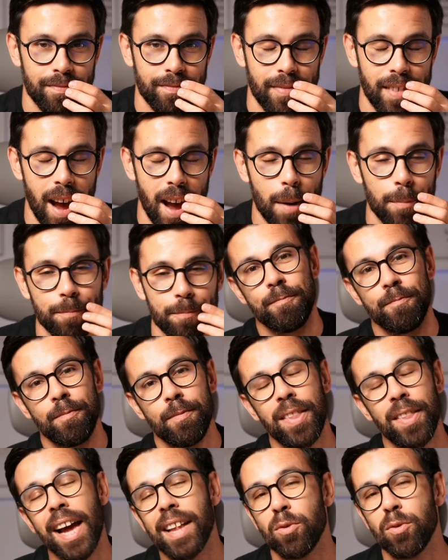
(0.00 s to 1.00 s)
Yeah,
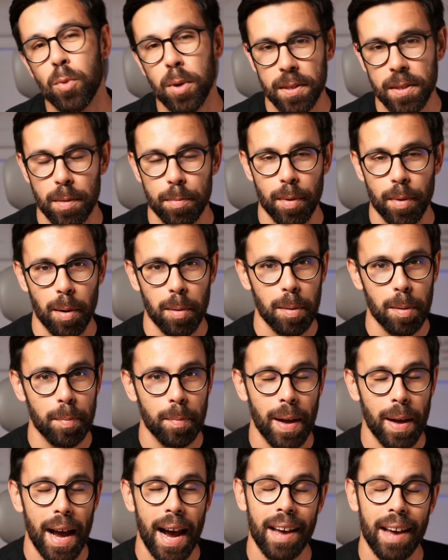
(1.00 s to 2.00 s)
that was the problem.
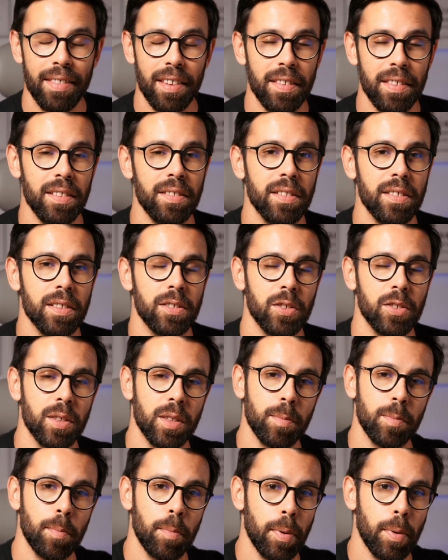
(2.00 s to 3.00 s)
I didn't touch
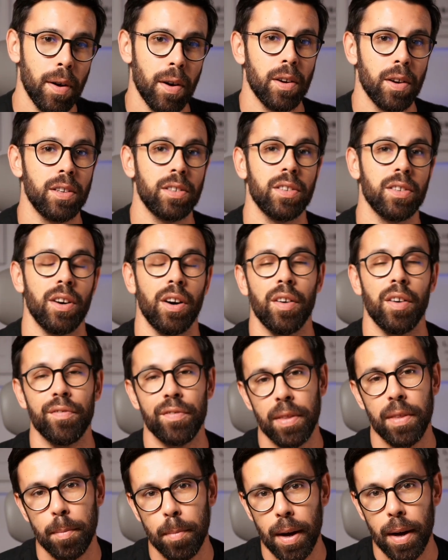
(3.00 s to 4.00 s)
the point of
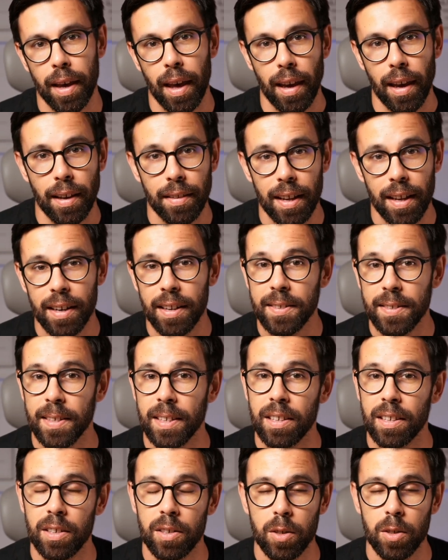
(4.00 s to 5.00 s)
debugging. That is a
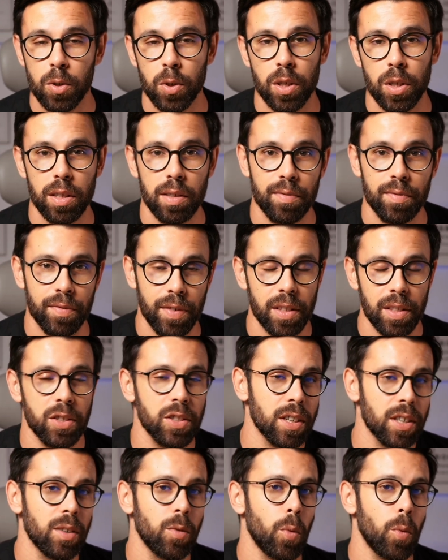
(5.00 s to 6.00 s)
crucial
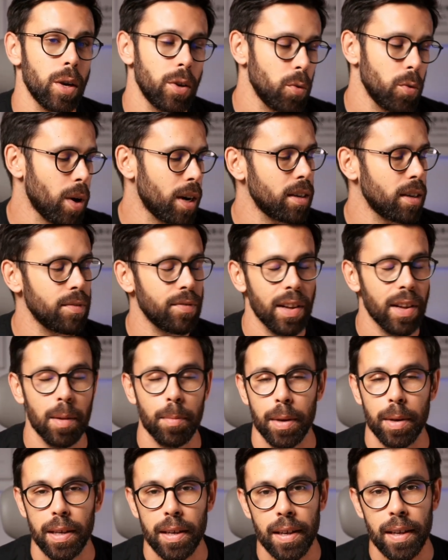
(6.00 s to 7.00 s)
feature when you are
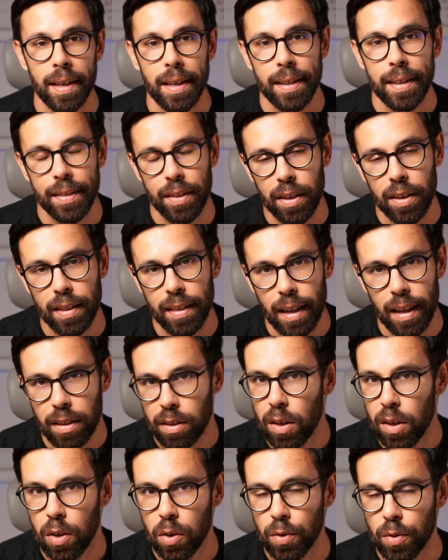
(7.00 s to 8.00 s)
developing
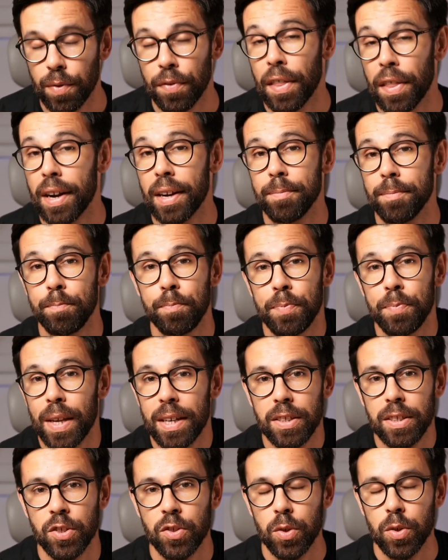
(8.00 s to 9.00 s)
.NET code. That
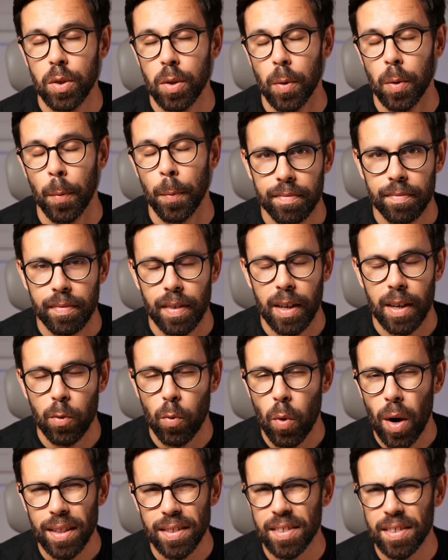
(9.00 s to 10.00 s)
is true. And
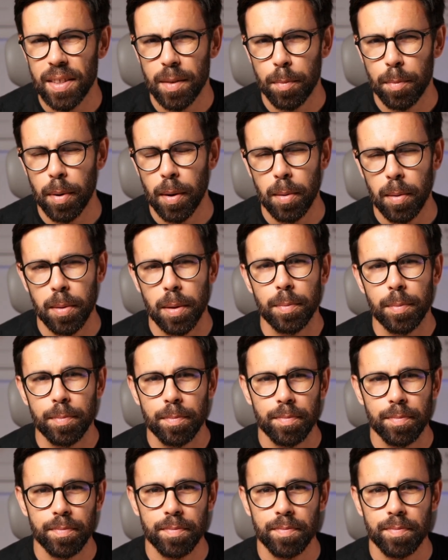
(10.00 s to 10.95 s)
what's the problem?